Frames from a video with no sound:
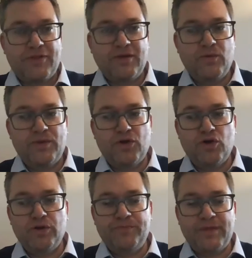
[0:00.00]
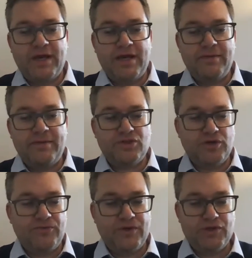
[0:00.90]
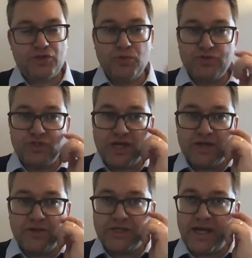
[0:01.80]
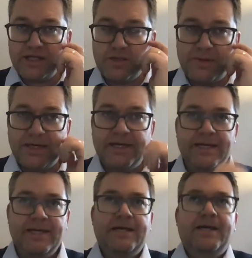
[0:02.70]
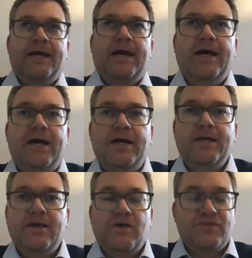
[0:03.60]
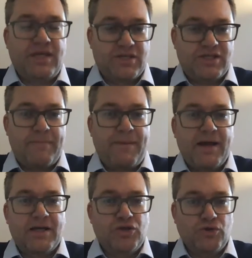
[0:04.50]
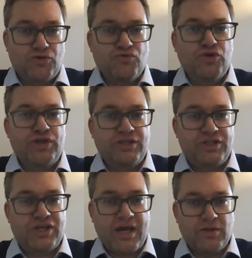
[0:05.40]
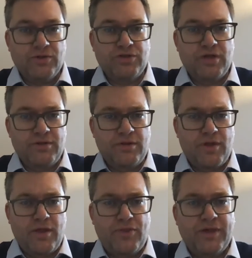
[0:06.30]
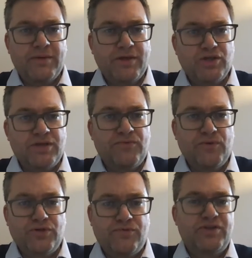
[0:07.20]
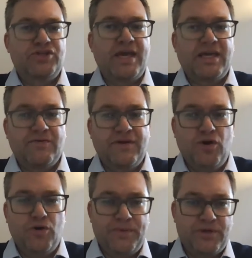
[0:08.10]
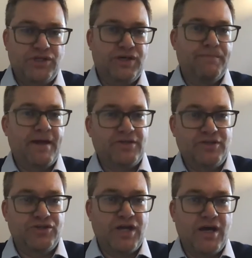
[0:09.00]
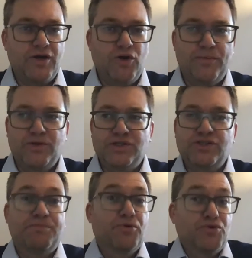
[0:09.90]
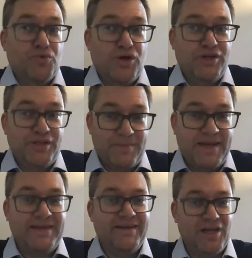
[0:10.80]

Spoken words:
I think with all sort of tools and channels, it has to be, you have to take a step back and don't rush into channels and think about using influencers for the sake of it, or because your competitors are, or because it's the buzzword at the minute.